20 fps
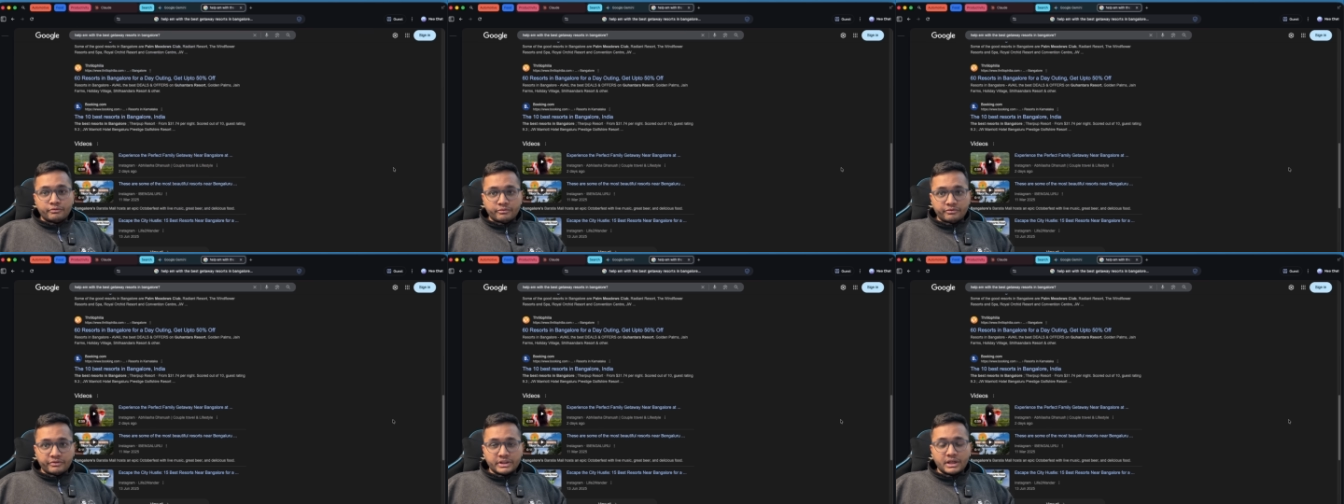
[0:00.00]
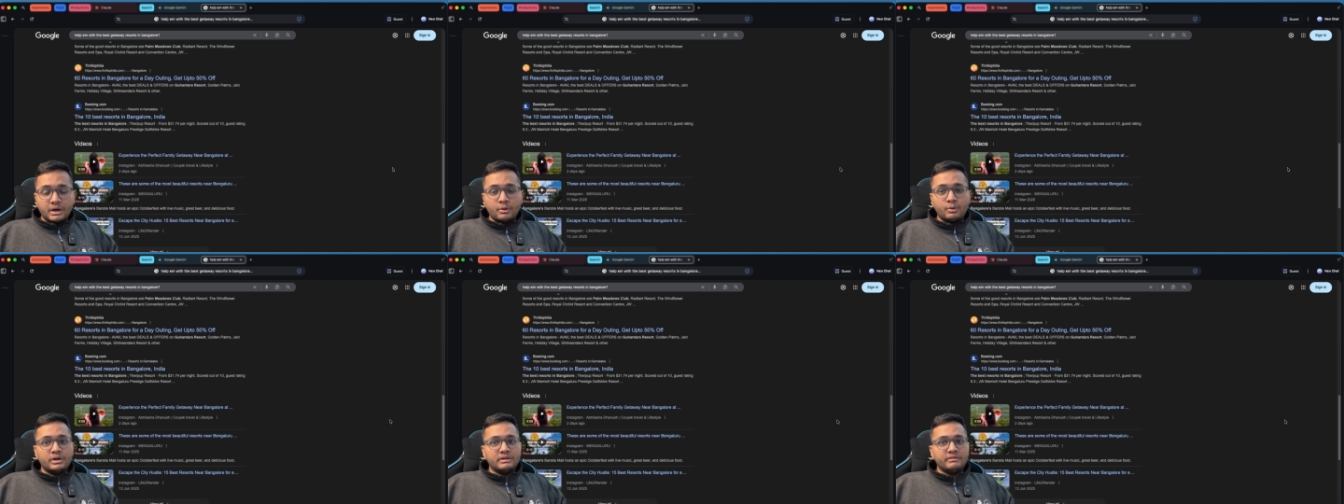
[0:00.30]

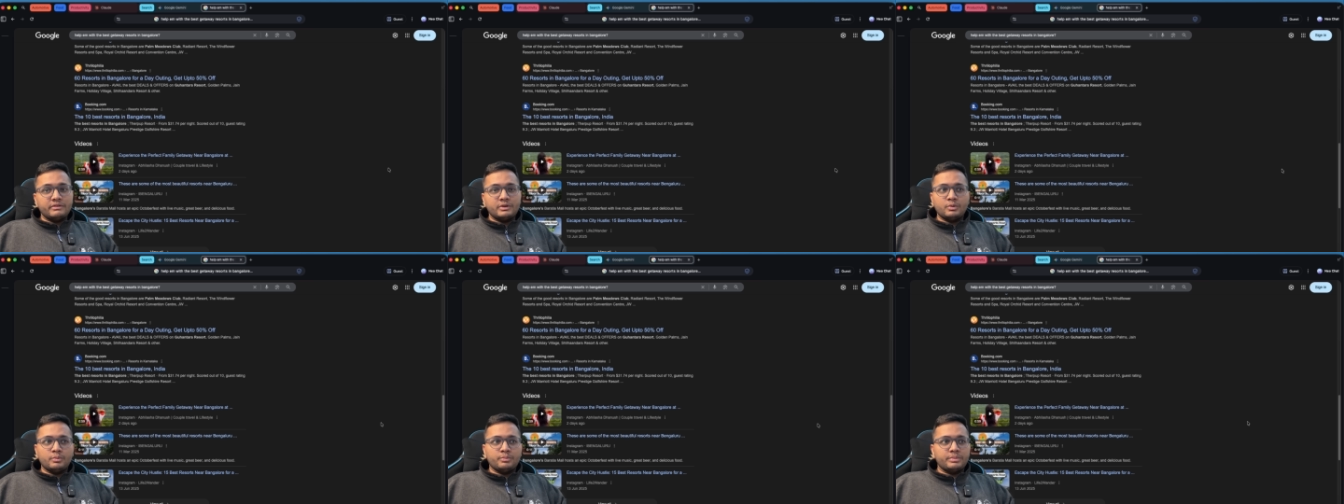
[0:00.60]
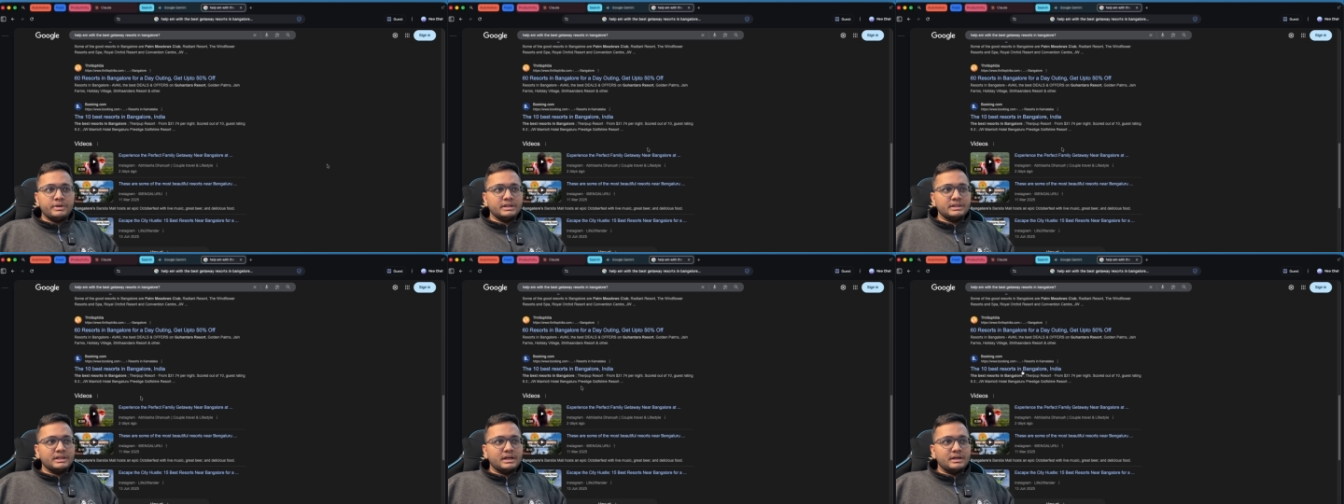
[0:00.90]
without even
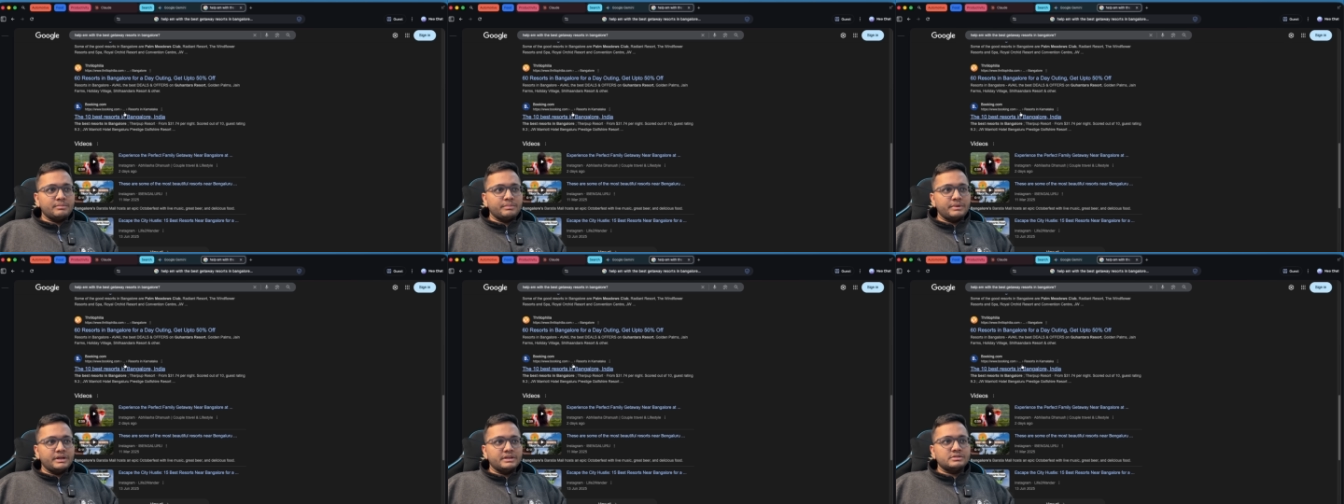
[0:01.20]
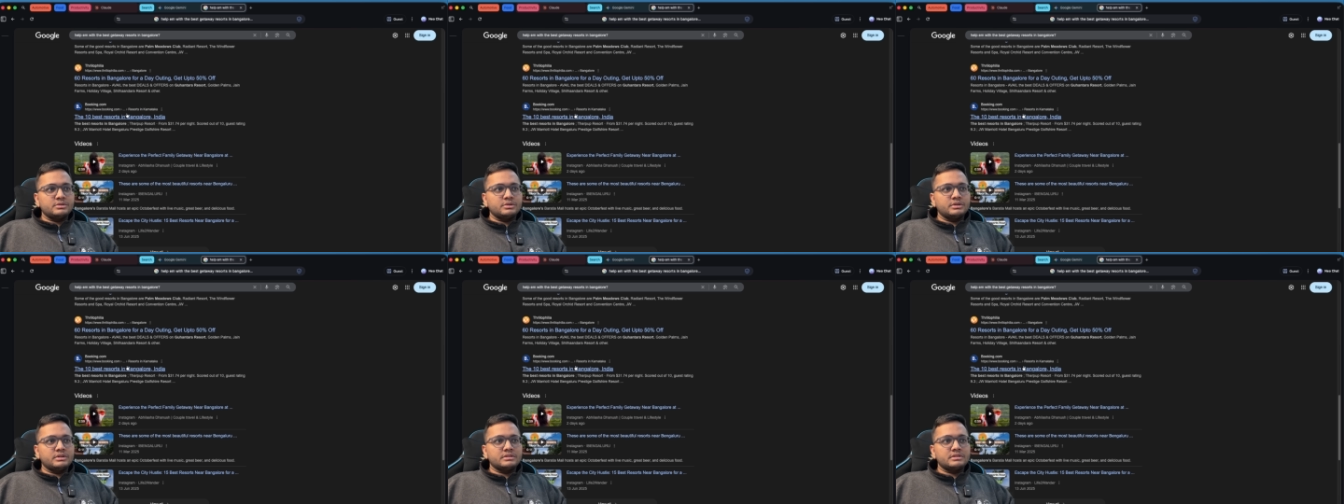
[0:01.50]
opening that page.
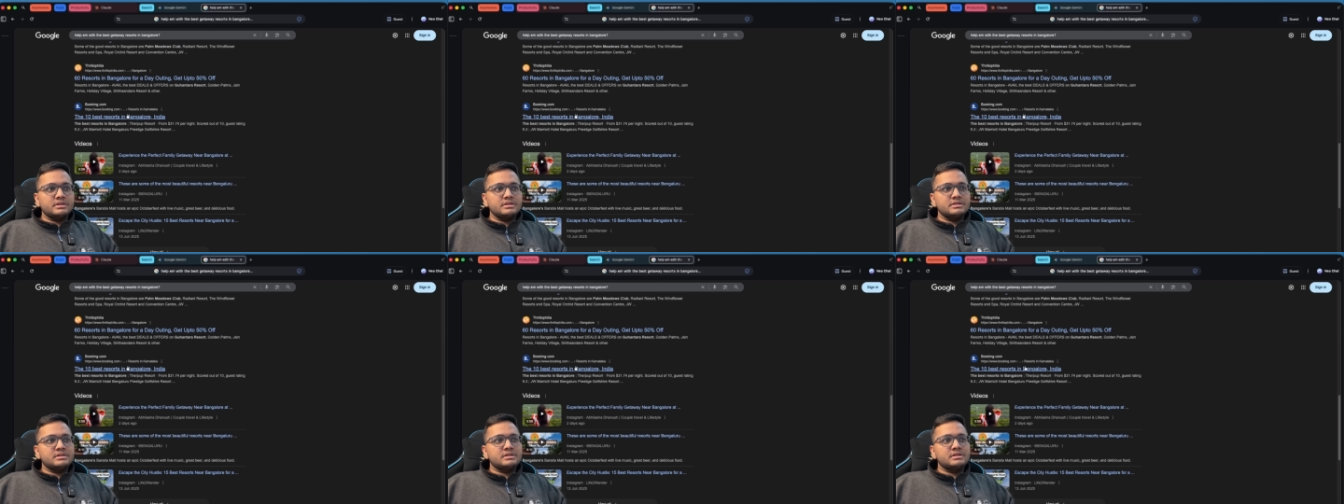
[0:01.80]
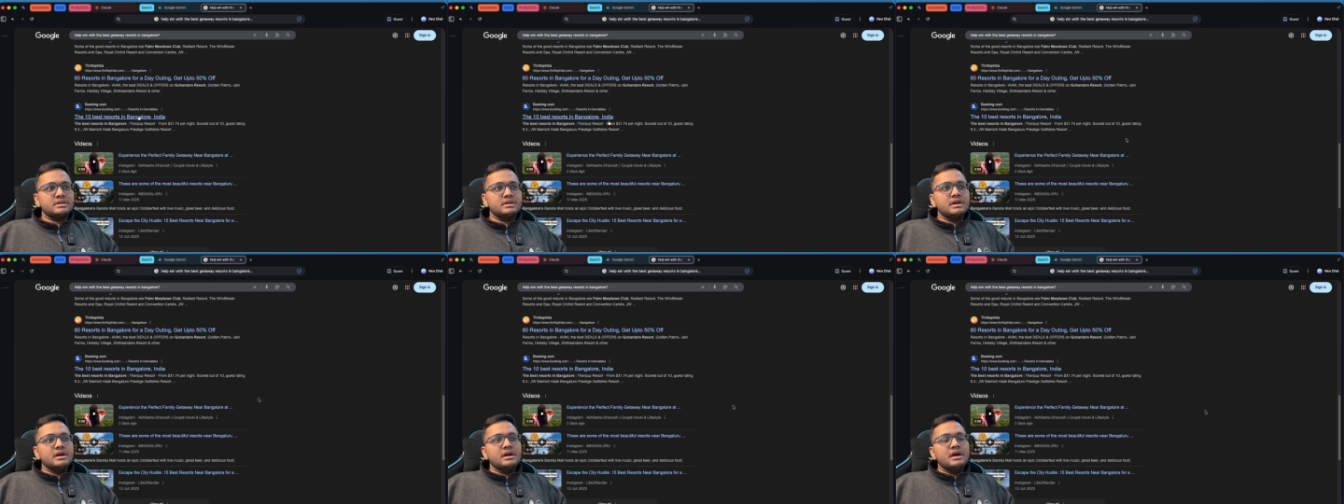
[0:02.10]
So this
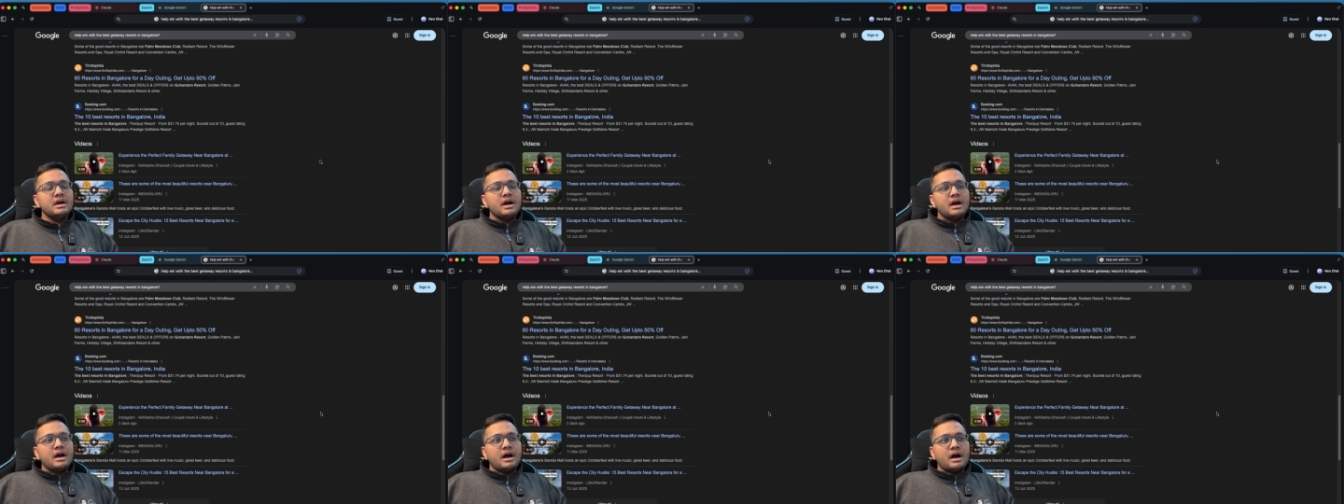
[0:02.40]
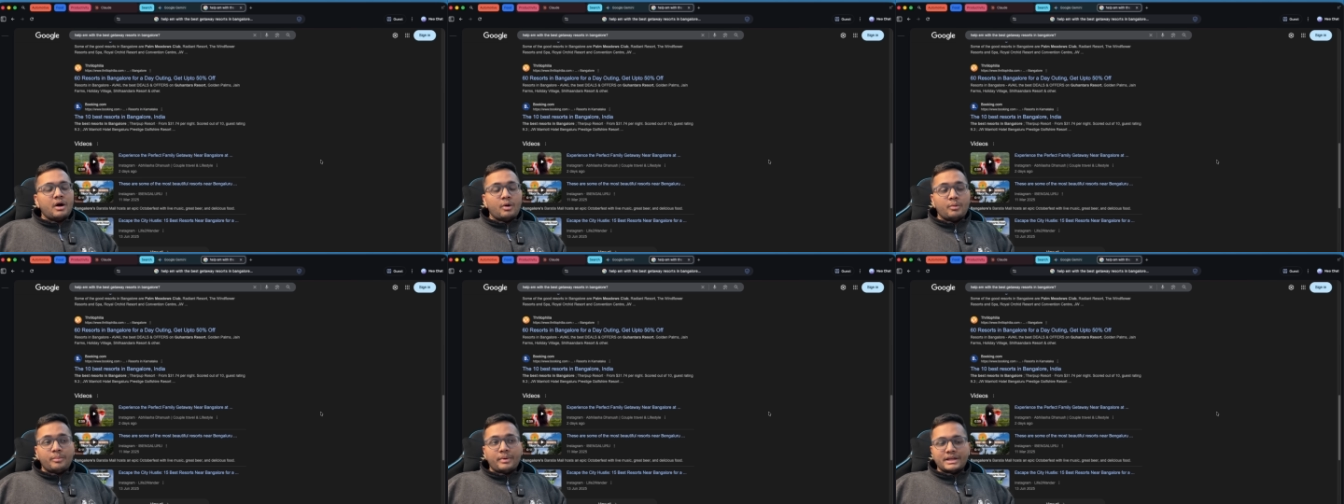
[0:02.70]
is
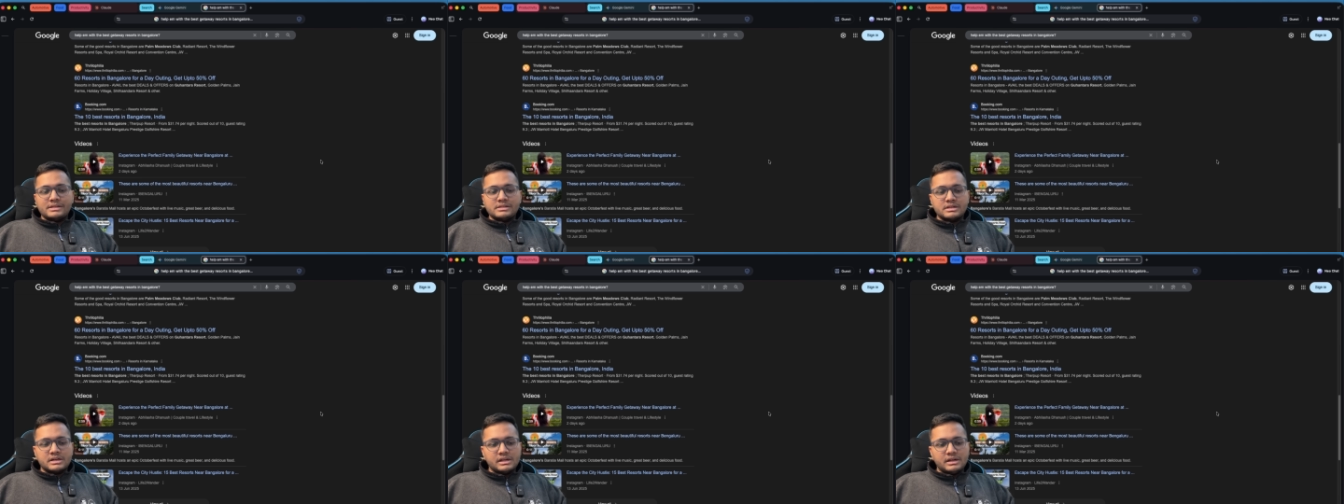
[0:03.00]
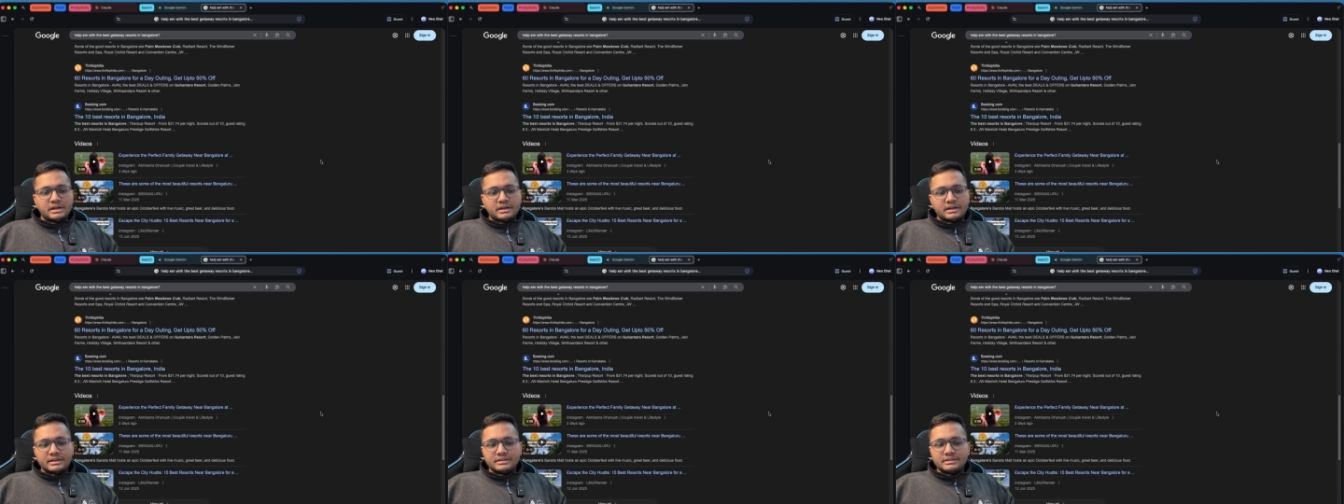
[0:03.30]
how magical
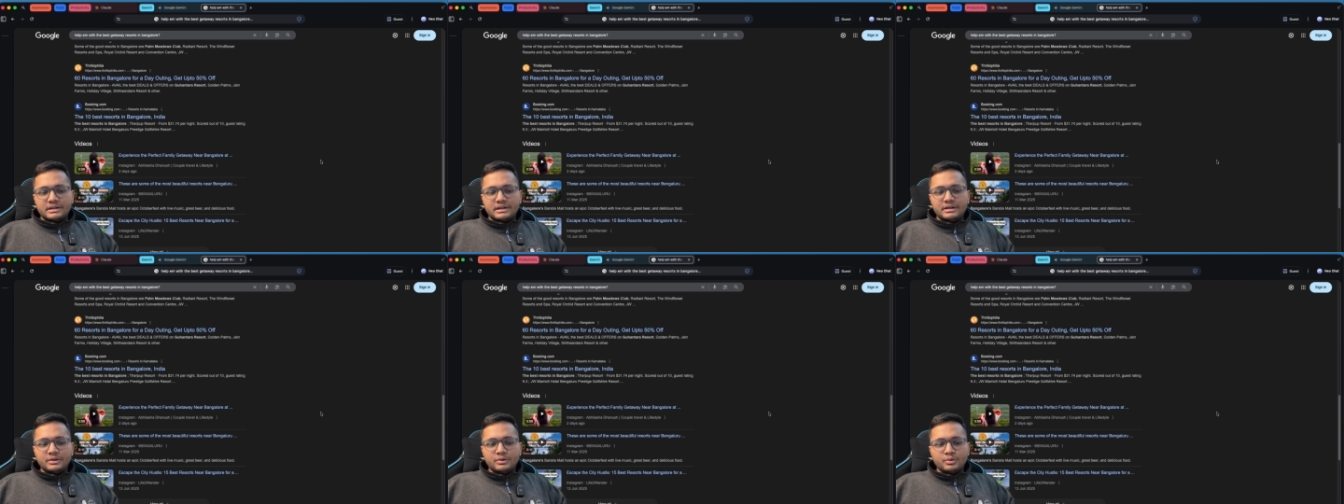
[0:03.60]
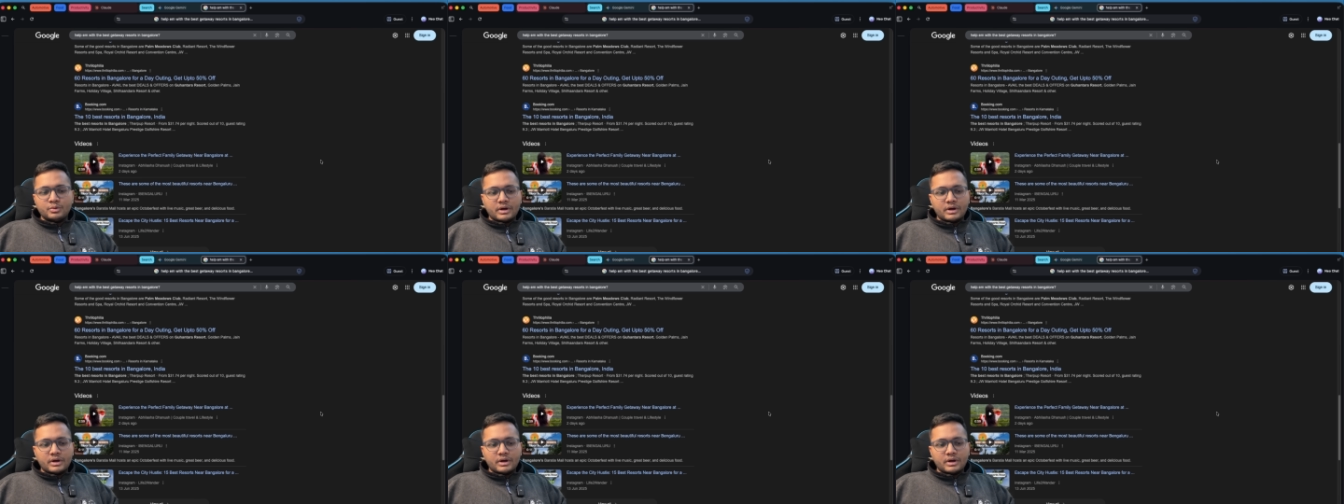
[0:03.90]
it is, and you